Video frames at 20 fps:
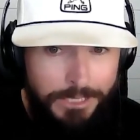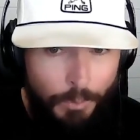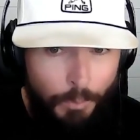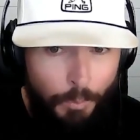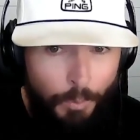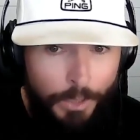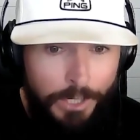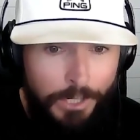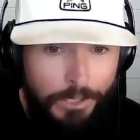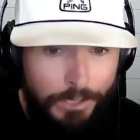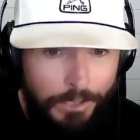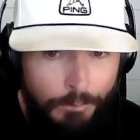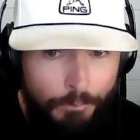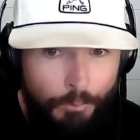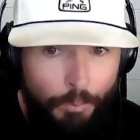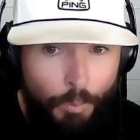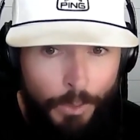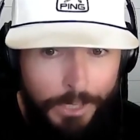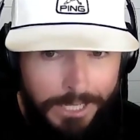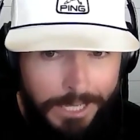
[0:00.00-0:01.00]
aware of
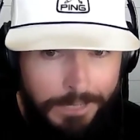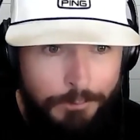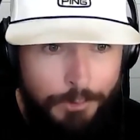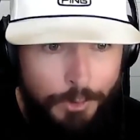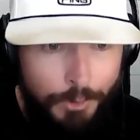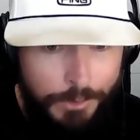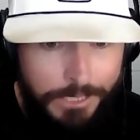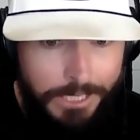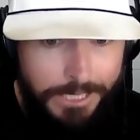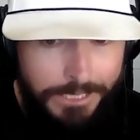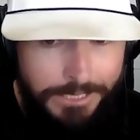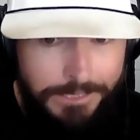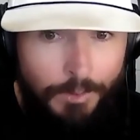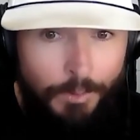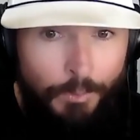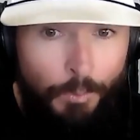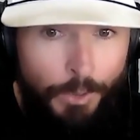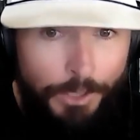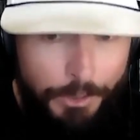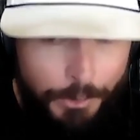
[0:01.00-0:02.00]
what I've created,
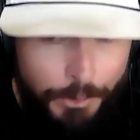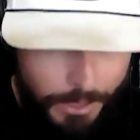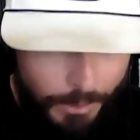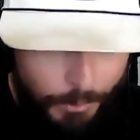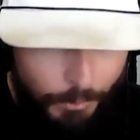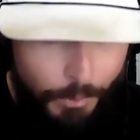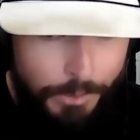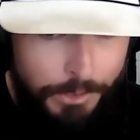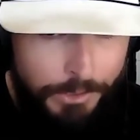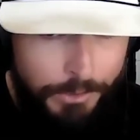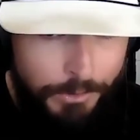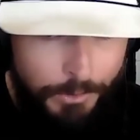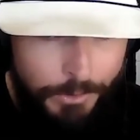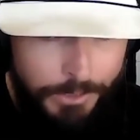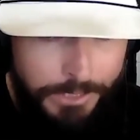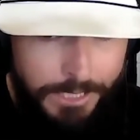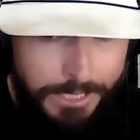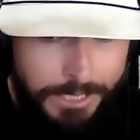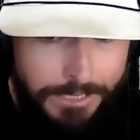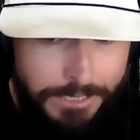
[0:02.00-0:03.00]
what do I want to
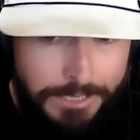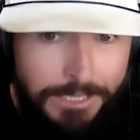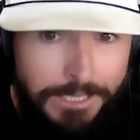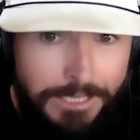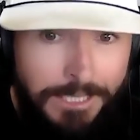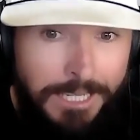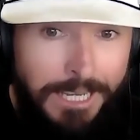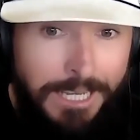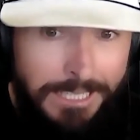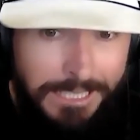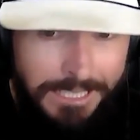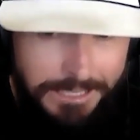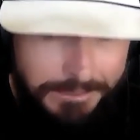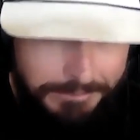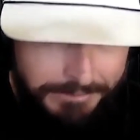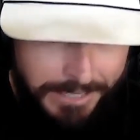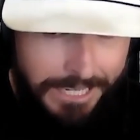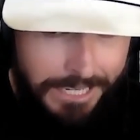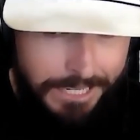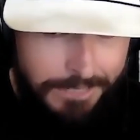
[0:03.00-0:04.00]
create, and
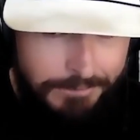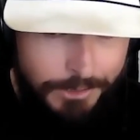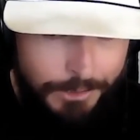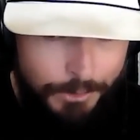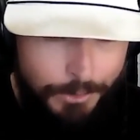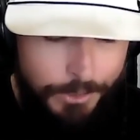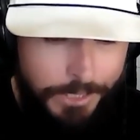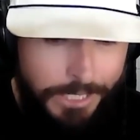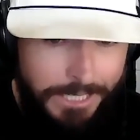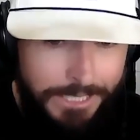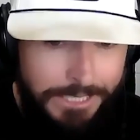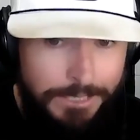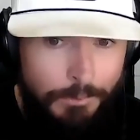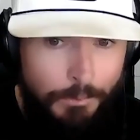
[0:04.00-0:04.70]
if I haven't created it,